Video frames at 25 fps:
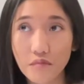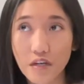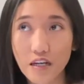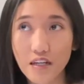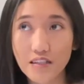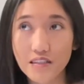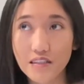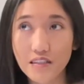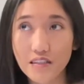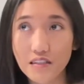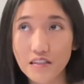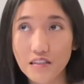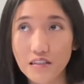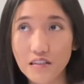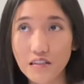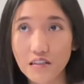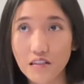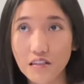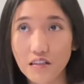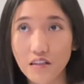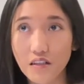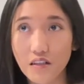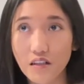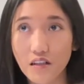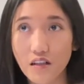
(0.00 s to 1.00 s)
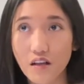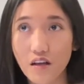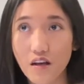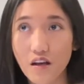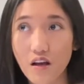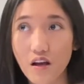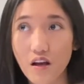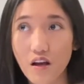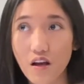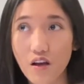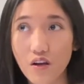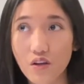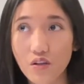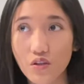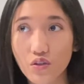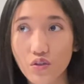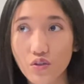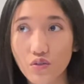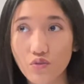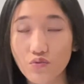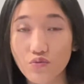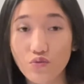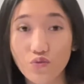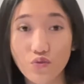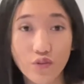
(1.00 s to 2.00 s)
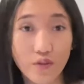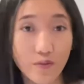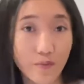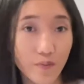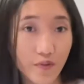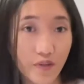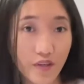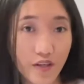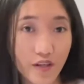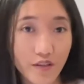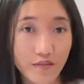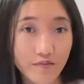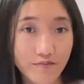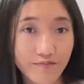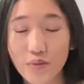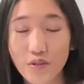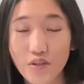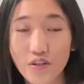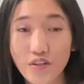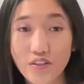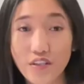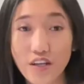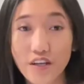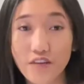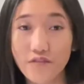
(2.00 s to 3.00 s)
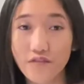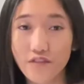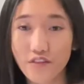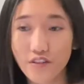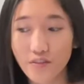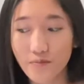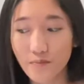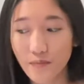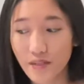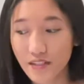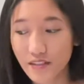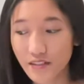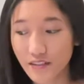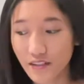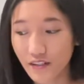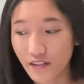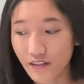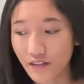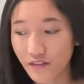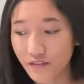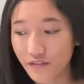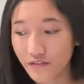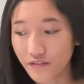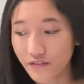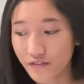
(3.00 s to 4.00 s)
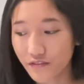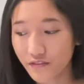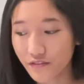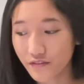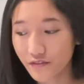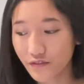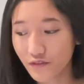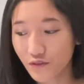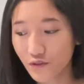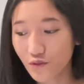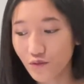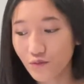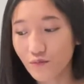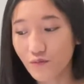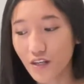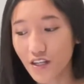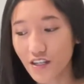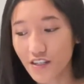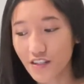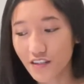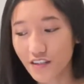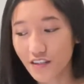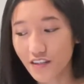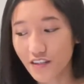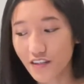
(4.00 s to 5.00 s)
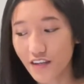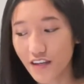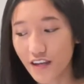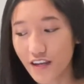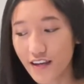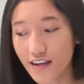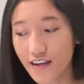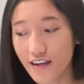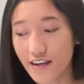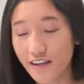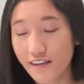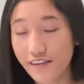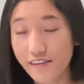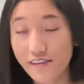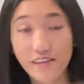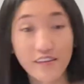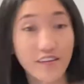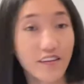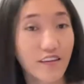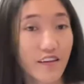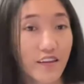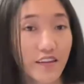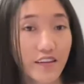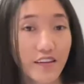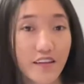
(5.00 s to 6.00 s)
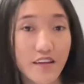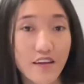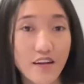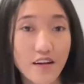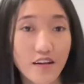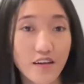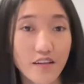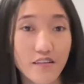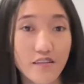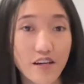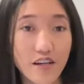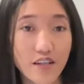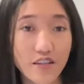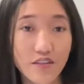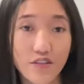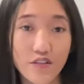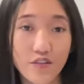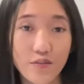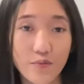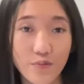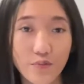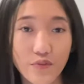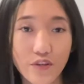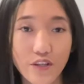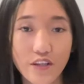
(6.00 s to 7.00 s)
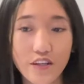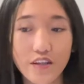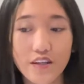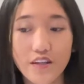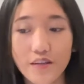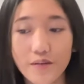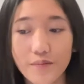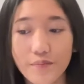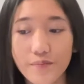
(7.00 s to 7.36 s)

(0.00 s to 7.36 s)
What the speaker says: until 3 p.m. because I forced myself too much, and then I took a break.